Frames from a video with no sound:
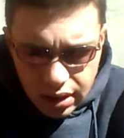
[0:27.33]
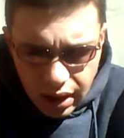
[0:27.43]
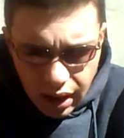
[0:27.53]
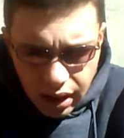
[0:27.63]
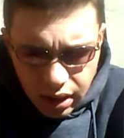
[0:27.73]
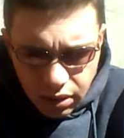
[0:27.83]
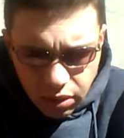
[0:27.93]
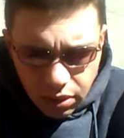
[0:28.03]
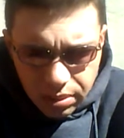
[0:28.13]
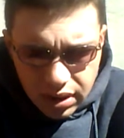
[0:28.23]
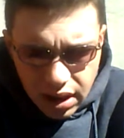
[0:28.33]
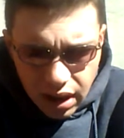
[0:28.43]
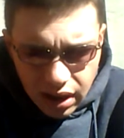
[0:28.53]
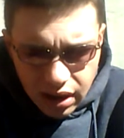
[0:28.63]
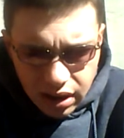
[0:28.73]
today we'll be
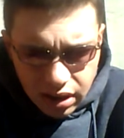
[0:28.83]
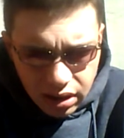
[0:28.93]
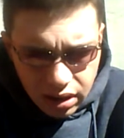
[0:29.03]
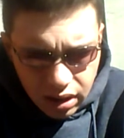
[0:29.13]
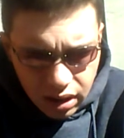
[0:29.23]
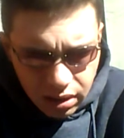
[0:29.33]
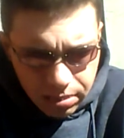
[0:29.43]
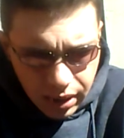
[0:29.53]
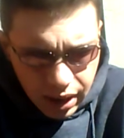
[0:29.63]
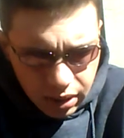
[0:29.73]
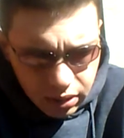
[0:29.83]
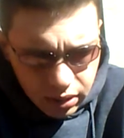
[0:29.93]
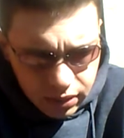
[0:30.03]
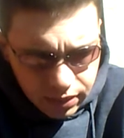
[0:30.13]
talking about